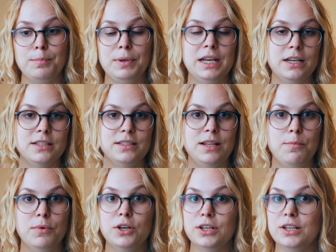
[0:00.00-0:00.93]
Because the
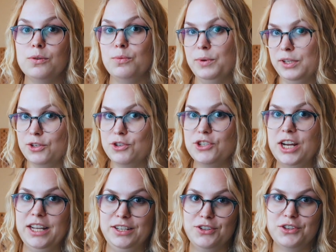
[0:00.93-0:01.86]
market will
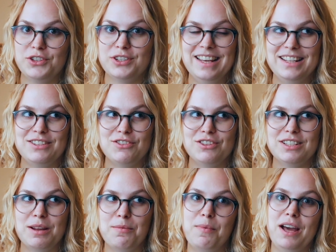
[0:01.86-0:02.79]
change. It's
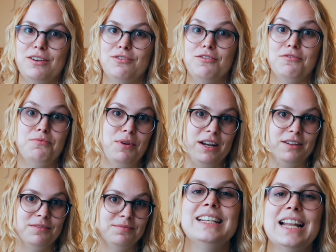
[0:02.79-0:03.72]
just a matter of when.